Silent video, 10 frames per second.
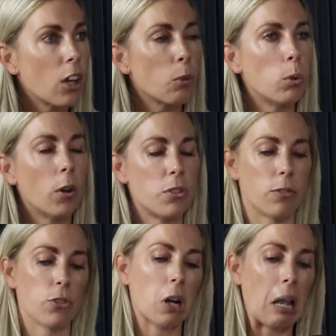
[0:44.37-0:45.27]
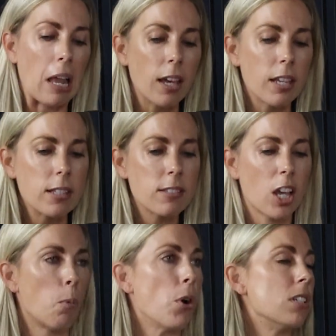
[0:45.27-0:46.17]
I've worked for different clients,
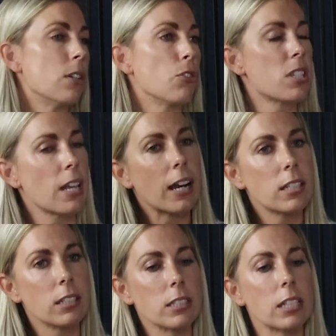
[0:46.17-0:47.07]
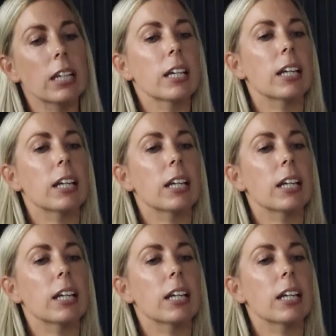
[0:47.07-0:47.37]
I've worked in different sectors,